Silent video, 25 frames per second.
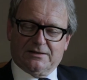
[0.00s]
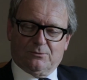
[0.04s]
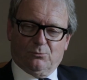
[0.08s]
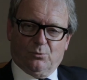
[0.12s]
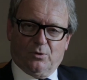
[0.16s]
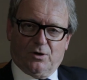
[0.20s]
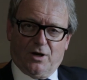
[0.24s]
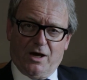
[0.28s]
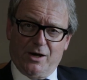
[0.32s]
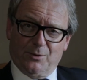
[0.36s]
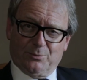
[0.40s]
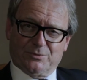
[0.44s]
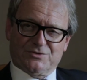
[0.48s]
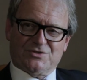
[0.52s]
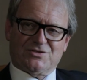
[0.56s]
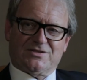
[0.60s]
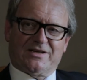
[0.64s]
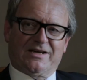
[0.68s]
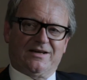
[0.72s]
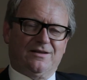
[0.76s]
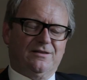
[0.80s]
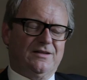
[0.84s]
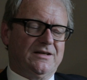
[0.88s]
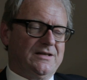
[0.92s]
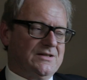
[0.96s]
Well, I would
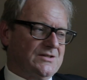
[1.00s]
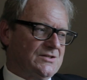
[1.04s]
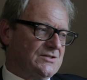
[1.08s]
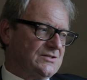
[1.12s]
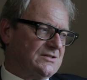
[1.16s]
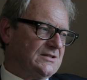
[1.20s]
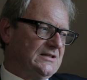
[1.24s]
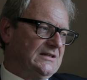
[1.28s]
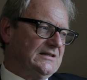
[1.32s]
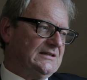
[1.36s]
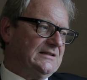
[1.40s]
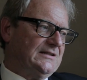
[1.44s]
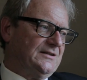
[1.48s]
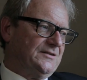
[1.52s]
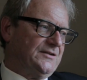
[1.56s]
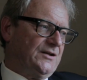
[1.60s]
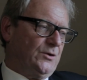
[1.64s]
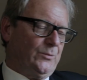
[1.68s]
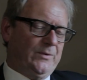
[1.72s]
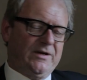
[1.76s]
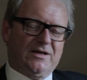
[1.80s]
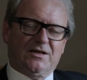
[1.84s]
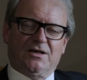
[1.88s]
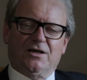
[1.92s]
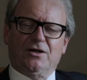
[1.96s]
say this,
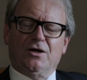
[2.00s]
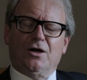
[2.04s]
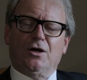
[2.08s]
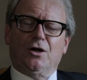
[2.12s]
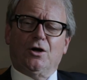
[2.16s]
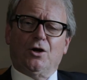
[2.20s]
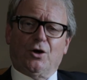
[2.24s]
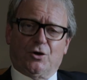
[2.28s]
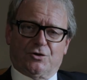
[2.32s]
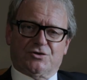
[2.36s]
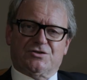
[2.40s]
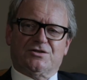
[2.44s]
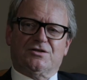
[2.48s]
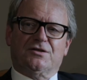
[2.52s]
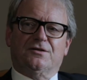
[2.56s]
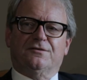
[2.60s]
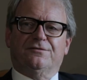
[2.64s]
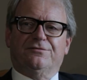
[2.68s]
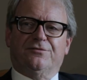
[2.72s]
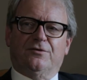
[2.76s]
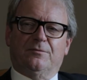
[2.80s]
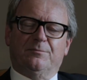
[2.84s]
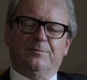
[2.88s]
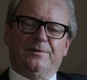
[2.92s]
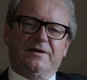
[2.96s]
that we can learn a lot
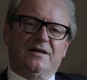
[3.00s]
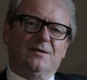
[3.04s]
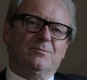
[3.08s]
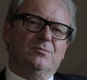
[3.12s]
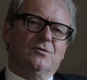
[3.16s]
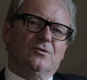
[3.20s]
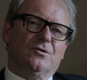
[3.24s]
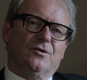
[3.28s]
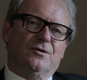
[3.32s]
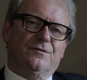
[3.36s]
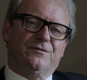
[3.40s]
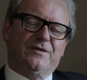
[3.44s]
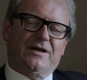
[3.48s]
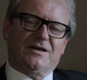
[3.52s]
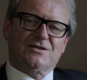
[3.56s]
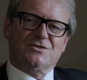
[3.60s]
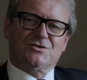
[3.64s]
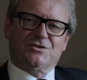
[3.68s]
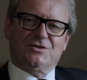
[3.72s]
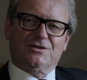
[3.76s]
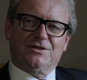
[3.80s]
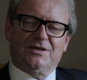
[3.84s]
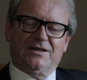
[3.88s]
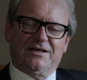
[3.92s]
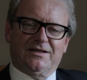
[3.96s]
from people of
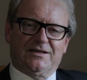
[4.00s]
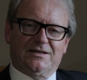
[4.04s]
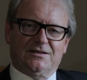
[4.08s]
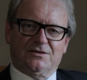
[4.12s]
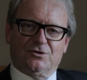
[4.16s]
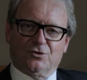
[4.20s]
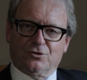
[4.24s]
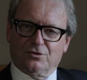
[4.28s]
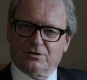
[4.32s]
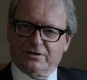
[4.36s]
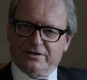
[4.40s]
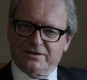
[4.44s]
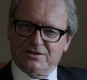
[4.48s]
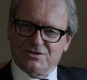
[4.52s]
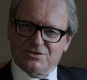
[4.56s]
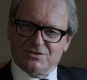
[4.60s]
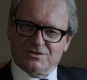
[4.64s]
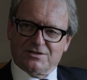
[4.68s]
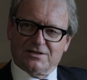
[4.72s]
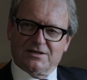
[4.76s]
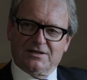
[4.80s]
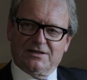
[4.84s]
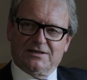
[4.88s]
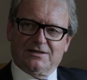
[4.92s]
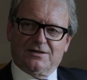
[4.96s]
yesteryear, not
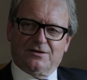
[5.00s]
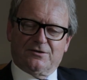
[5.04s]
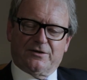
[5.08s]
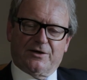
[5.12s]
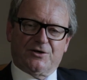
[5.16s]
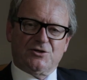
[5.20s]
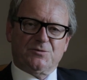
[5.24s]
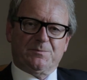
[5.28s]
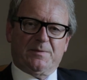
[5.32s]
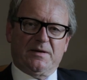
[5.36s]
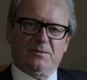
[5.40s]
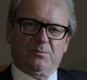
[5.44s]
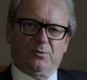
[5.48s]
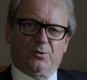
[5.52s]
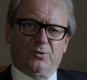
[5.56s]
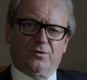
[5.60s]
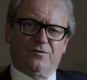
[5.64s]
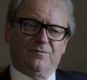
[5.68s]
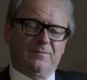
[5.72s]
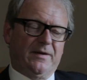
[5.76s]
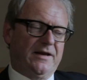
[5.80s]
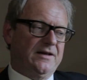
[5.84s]
least those people who have